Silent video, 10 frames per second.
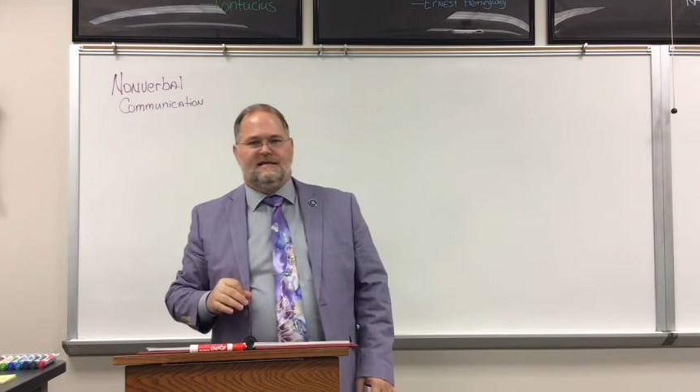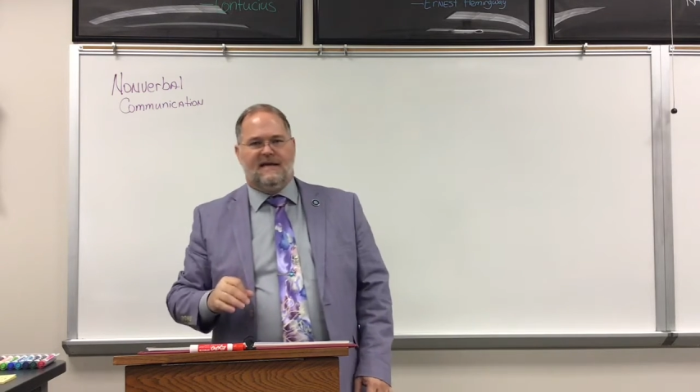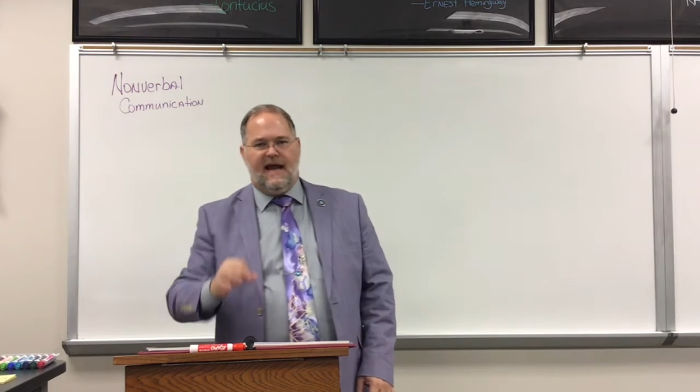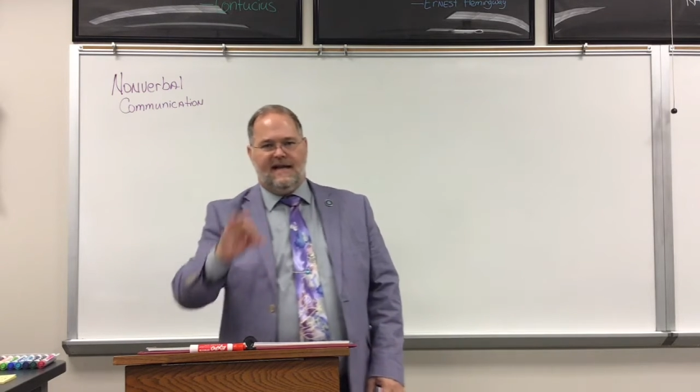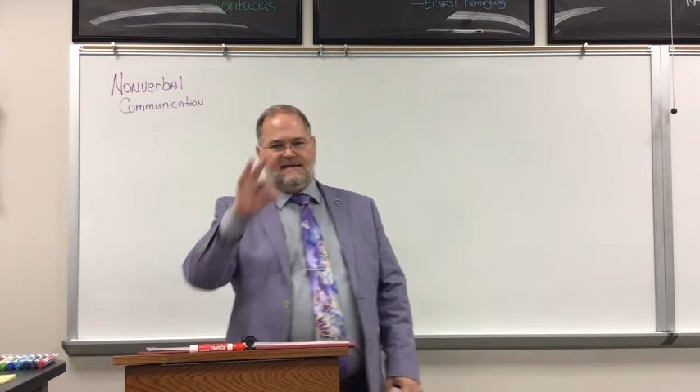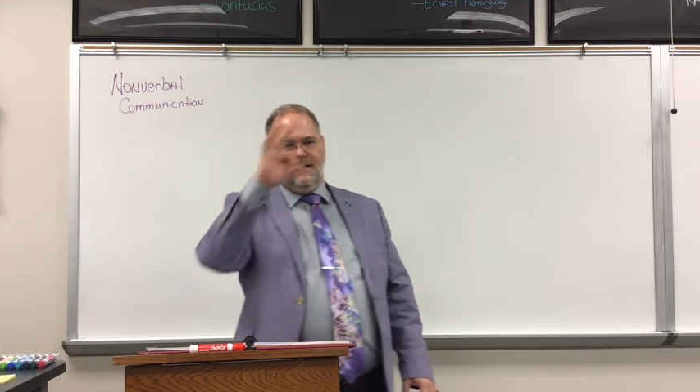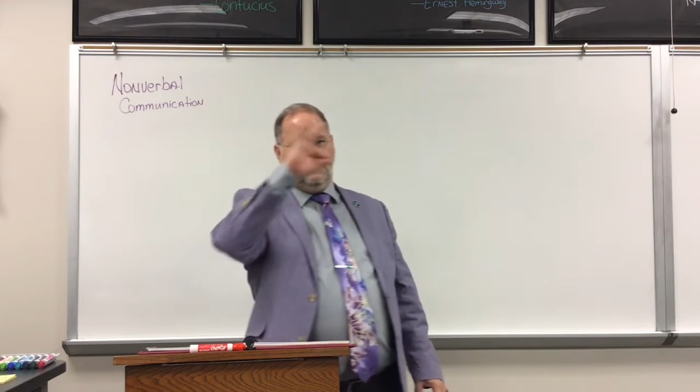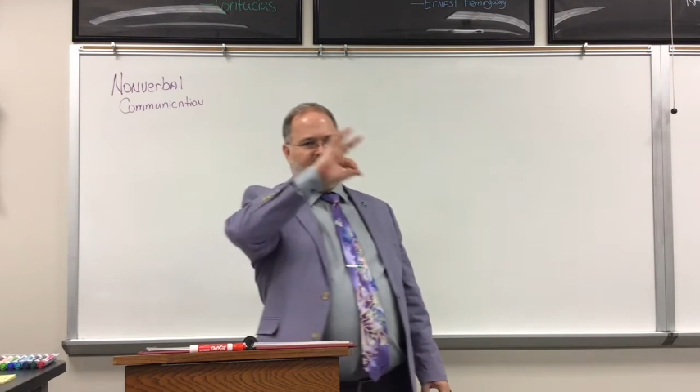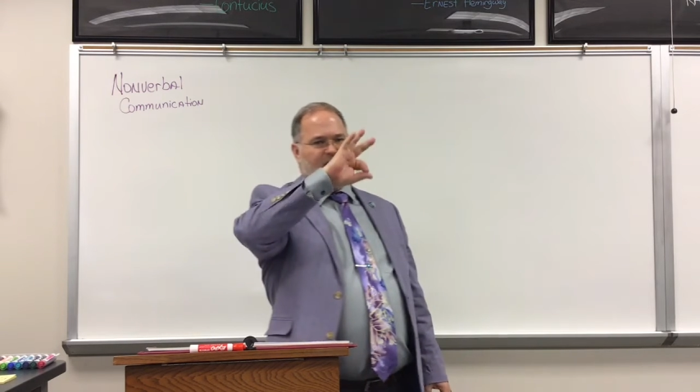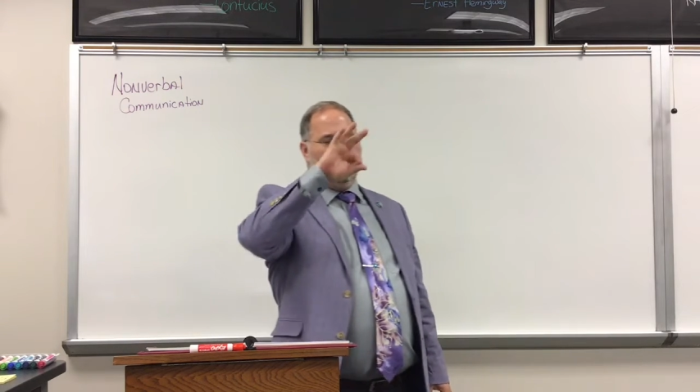States, that
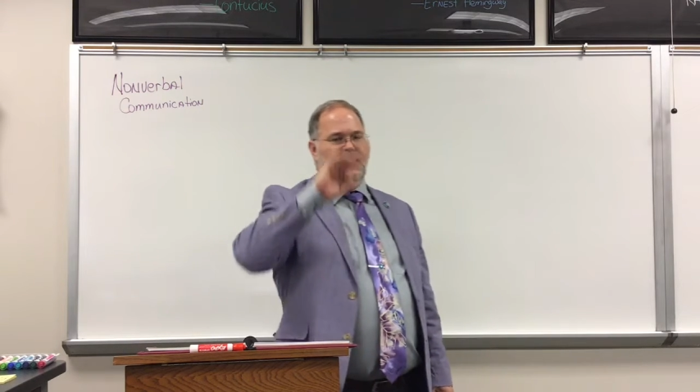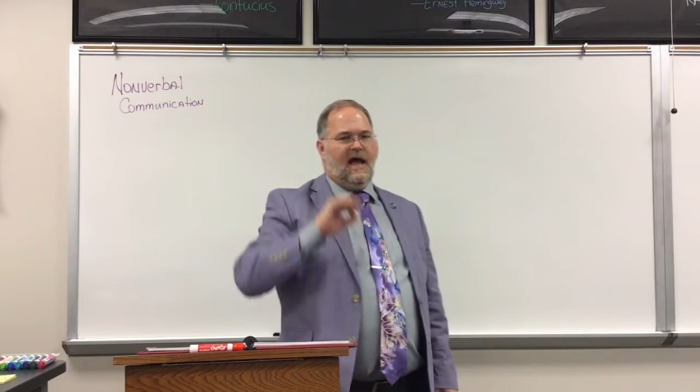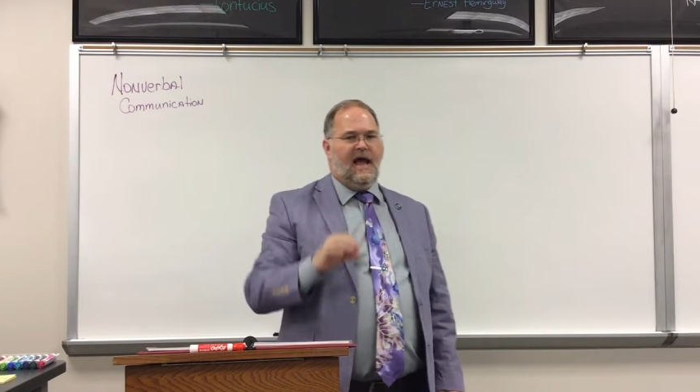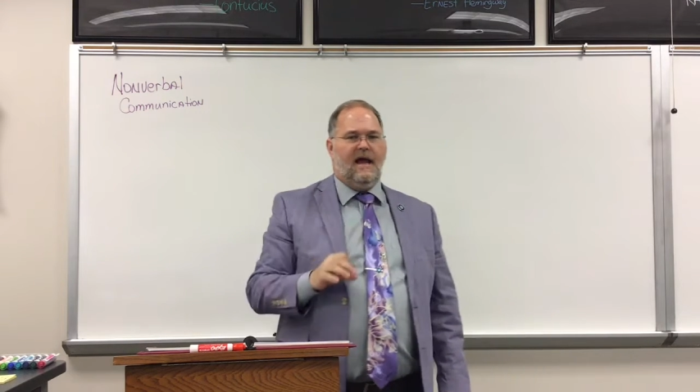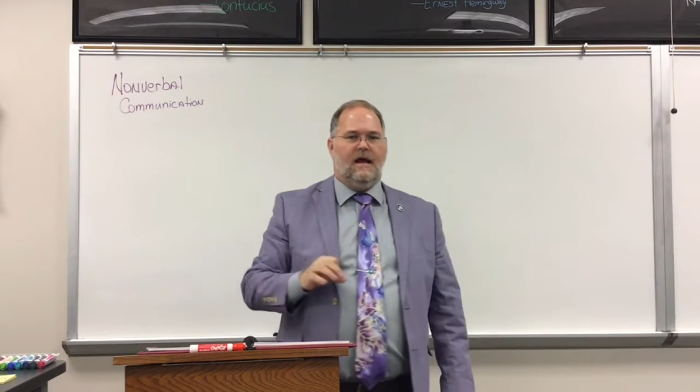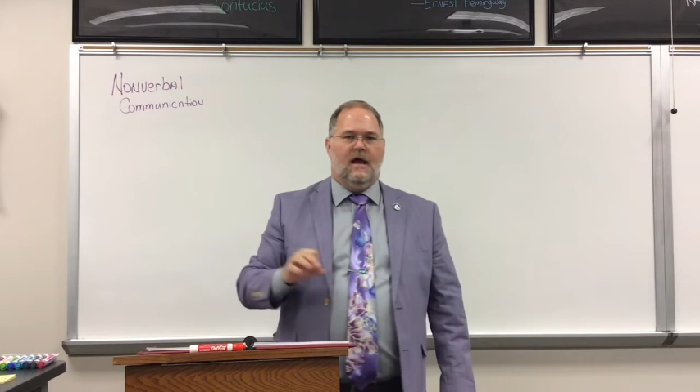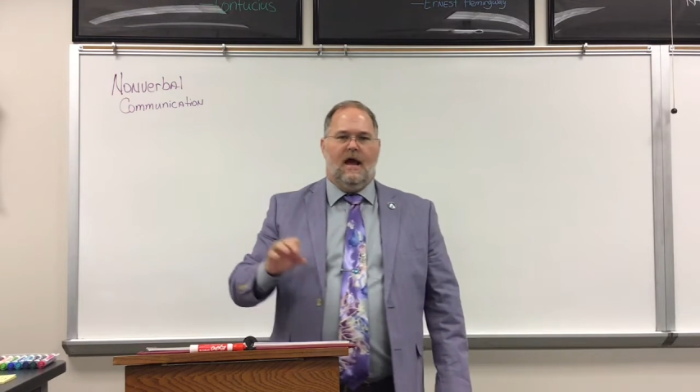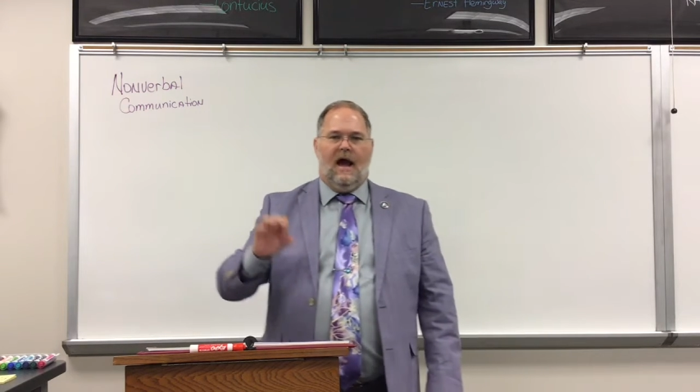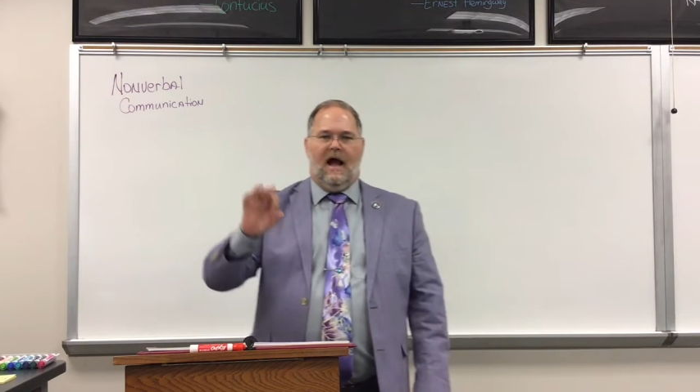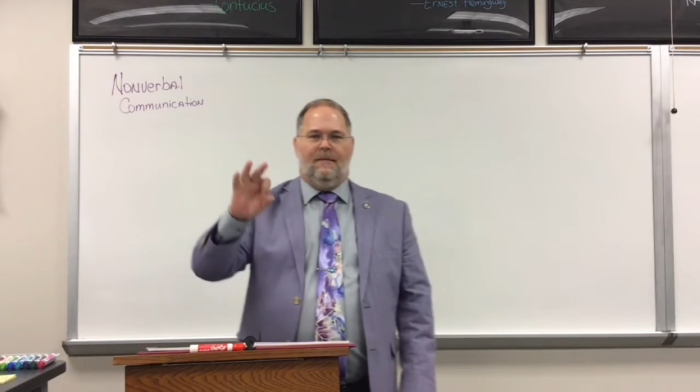means okay.
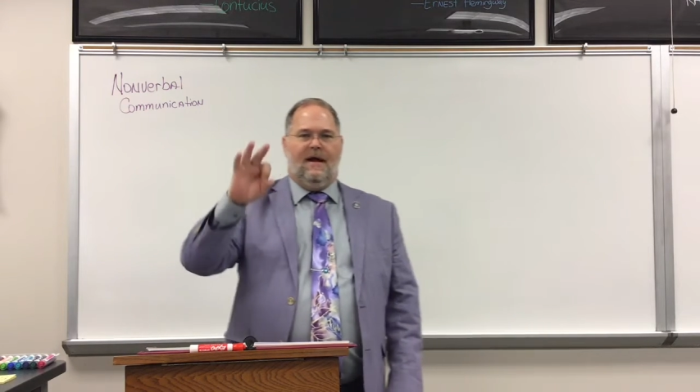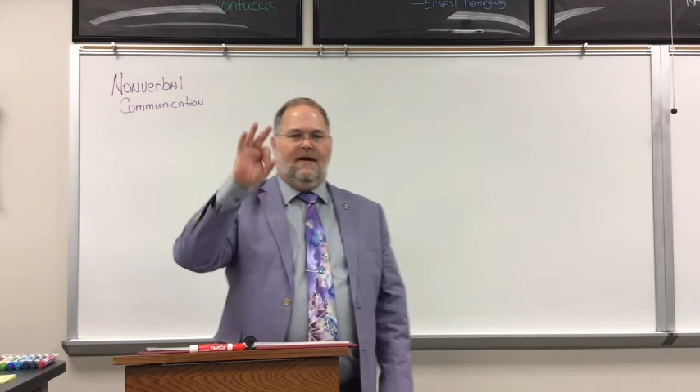I may